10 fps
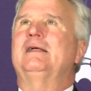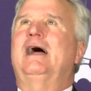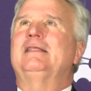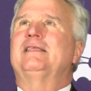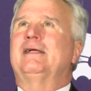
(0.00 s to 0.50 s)

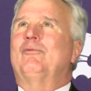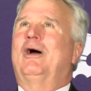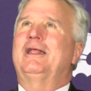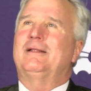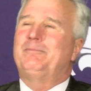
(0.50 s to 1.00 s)
I think
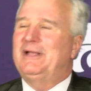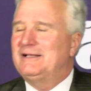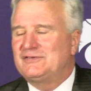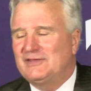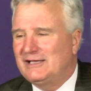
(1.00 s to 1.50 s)
one of the
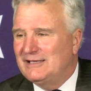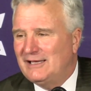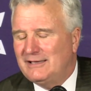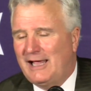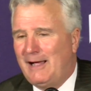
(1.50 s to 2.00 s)
biggest thing
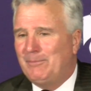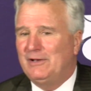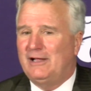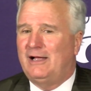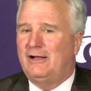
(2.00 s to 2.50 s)
that
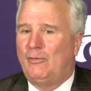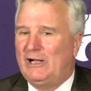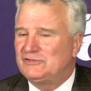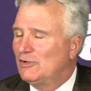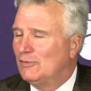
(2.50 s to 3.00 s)
happened, uh,
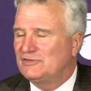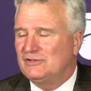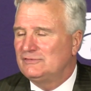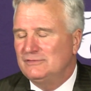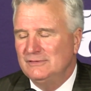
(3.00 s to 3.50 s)
West Oaks
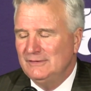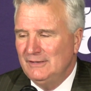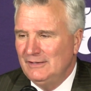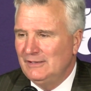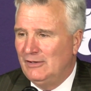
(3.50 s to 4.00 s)
is,
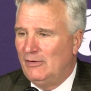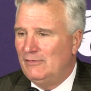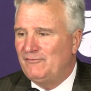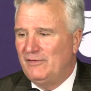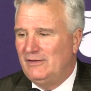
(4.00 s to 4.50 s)
you know, a,